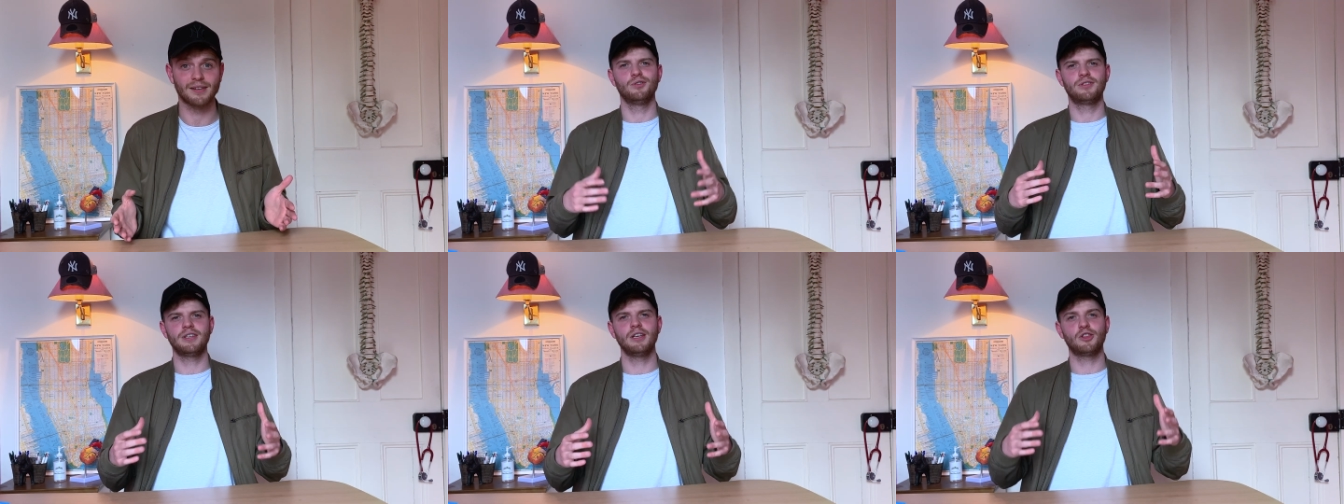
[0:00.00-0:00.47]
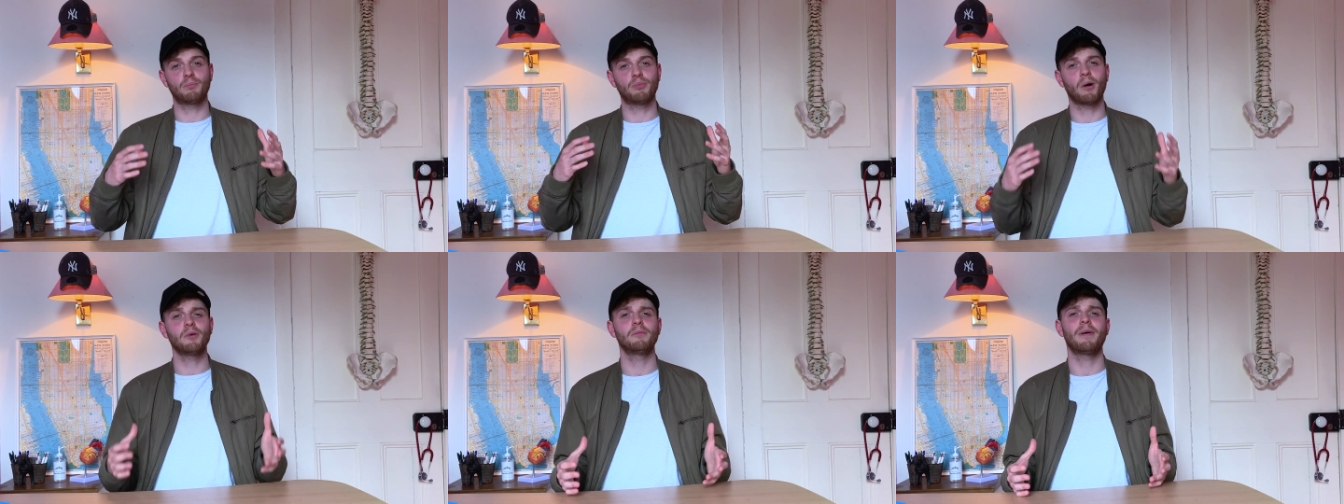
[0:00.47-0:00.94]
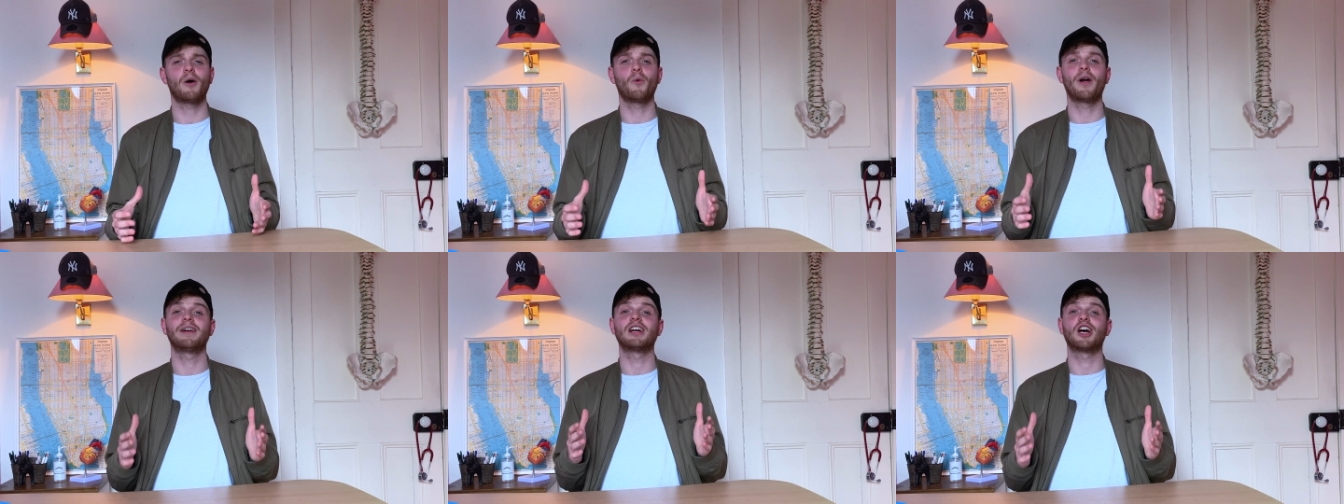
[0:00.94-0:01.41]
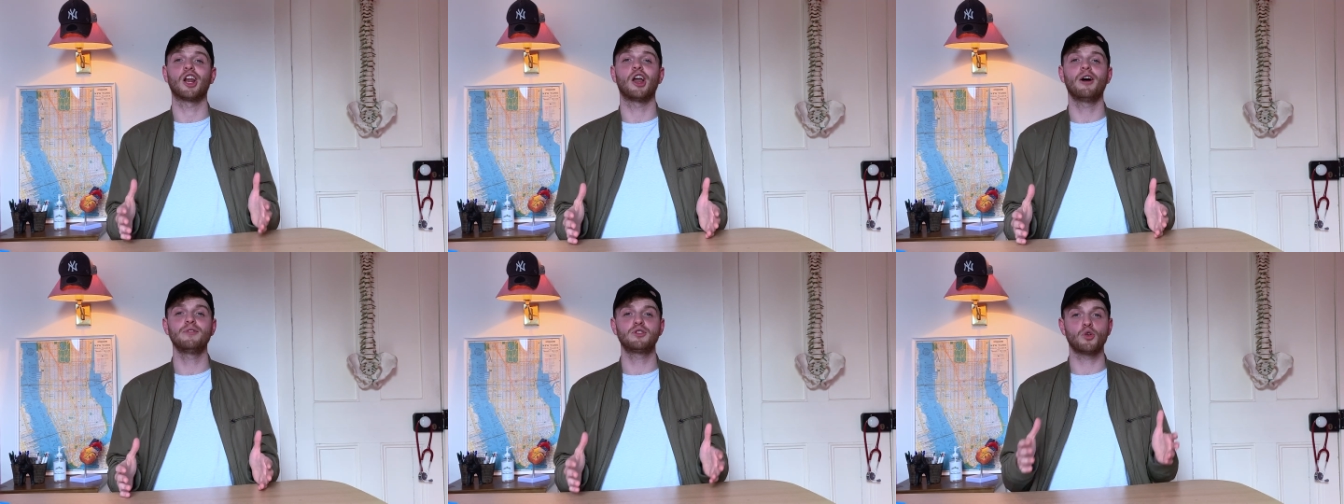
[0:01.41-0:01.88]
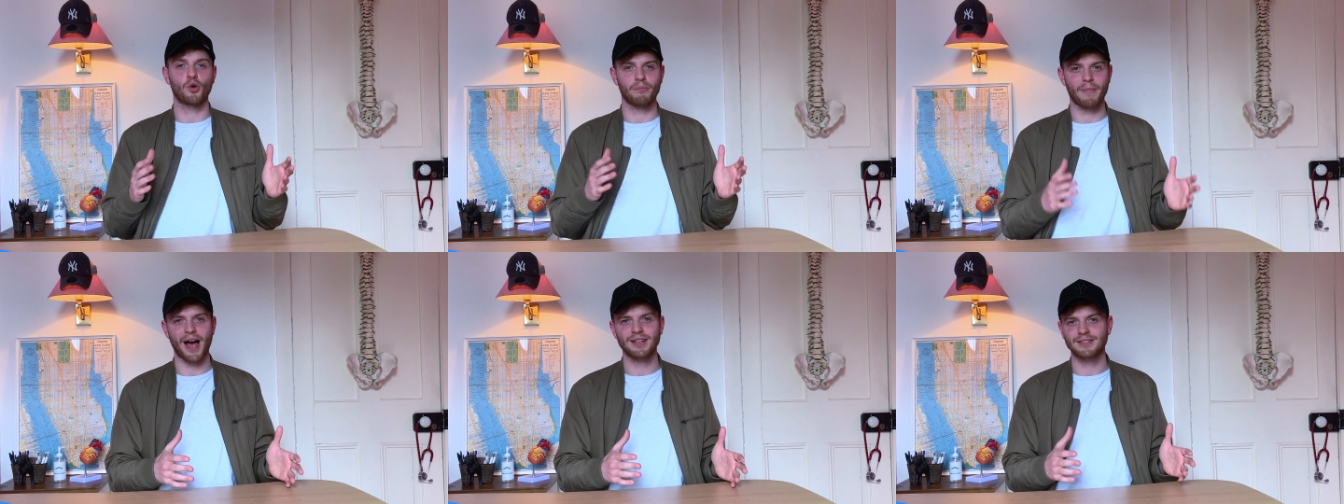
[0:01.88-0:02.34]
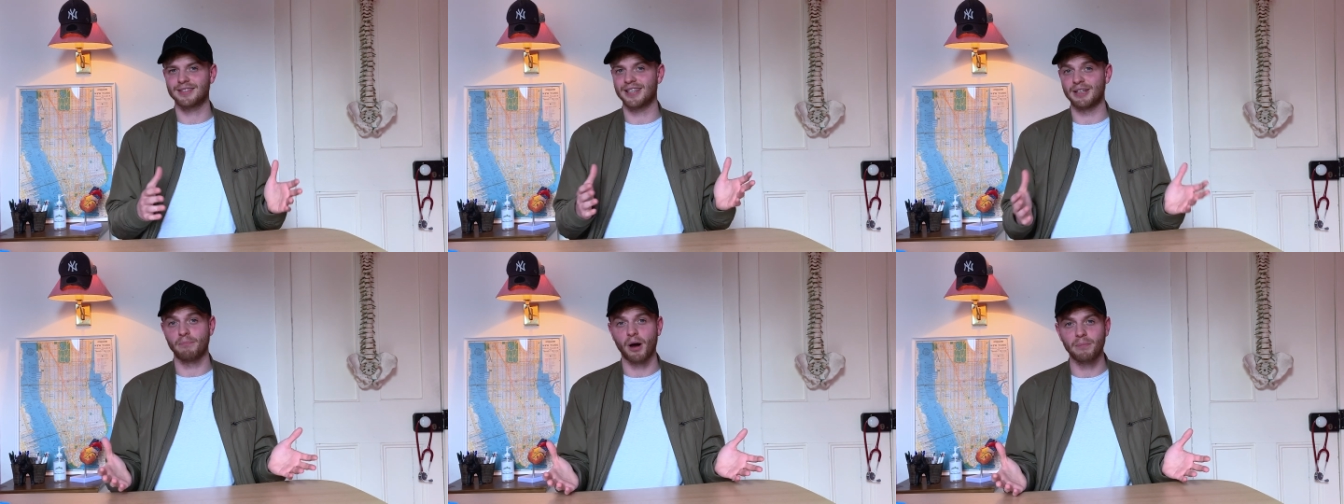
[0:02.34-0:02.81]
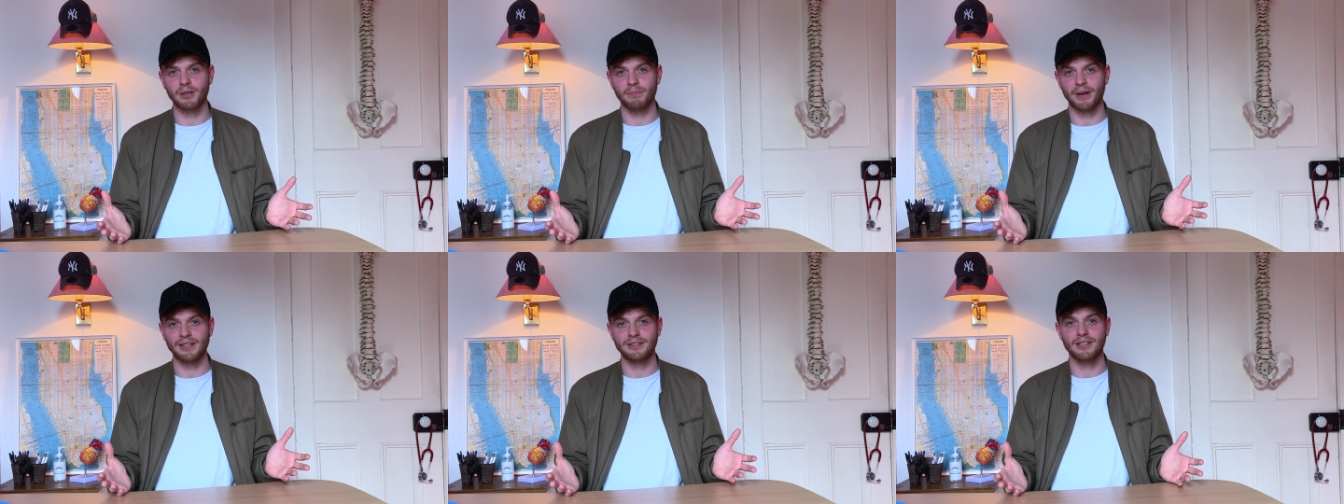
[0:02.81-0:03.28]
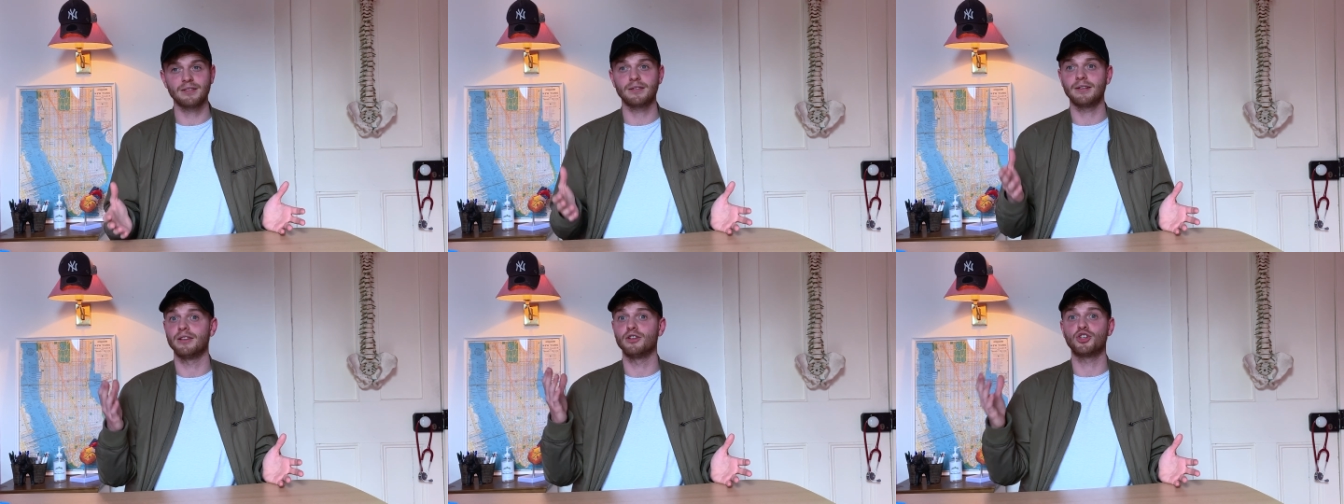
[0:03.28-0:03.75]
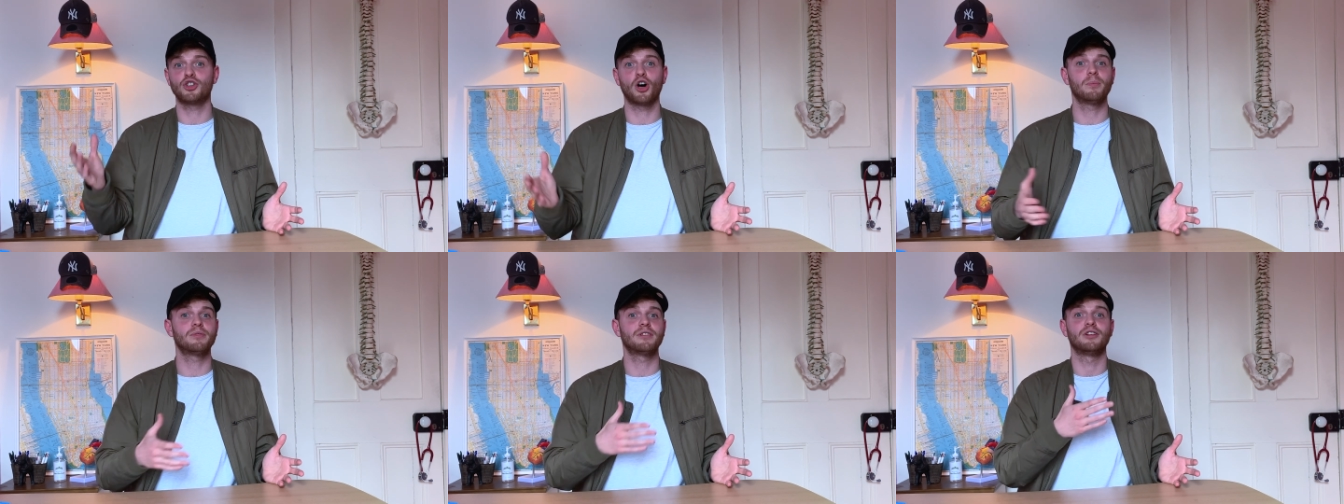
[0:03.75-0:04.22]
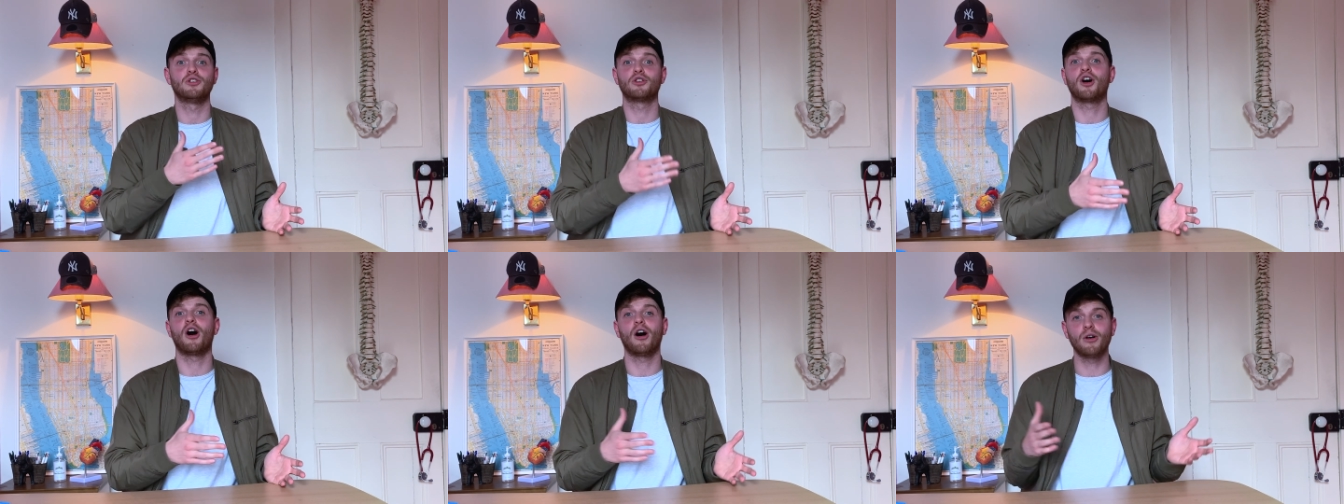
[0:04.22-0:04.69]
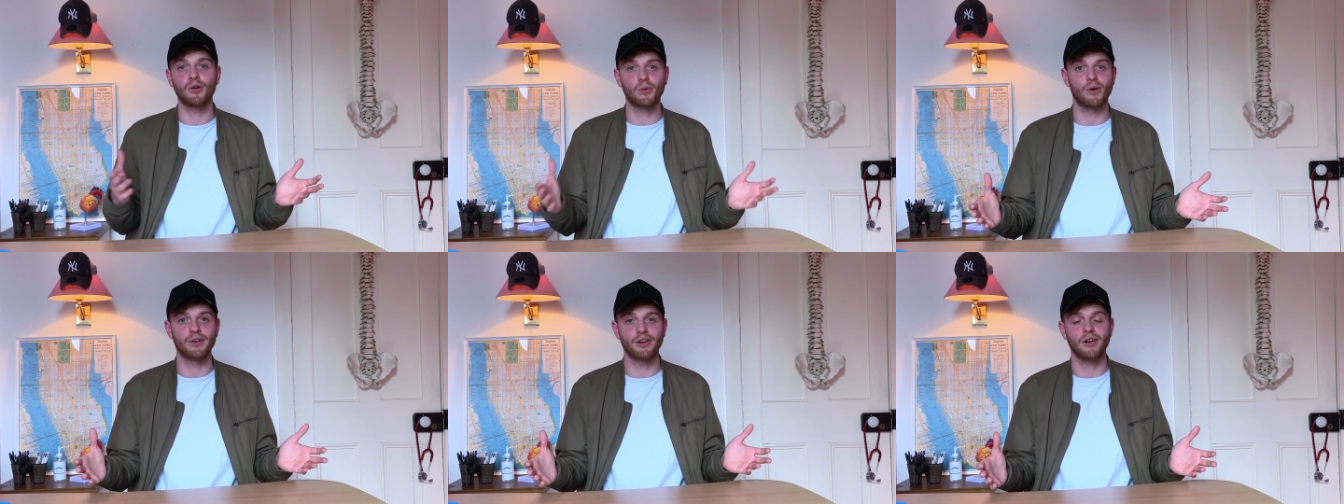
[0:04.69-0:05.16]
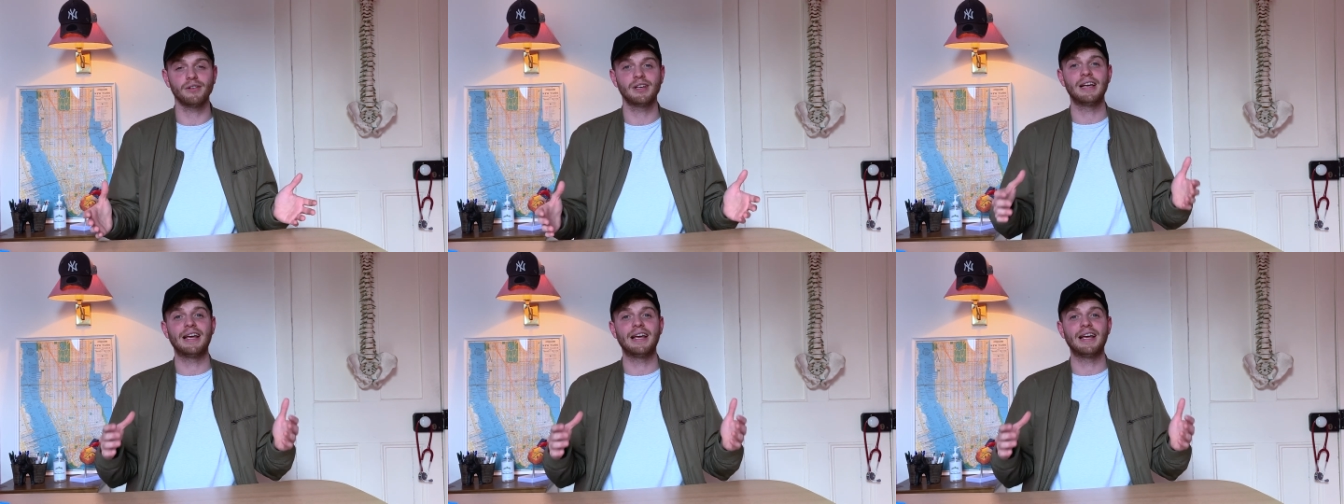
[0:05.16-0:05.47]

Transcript: You see, the problem about wearing gloves or masks in public places, in the shops, in your car or whatnot,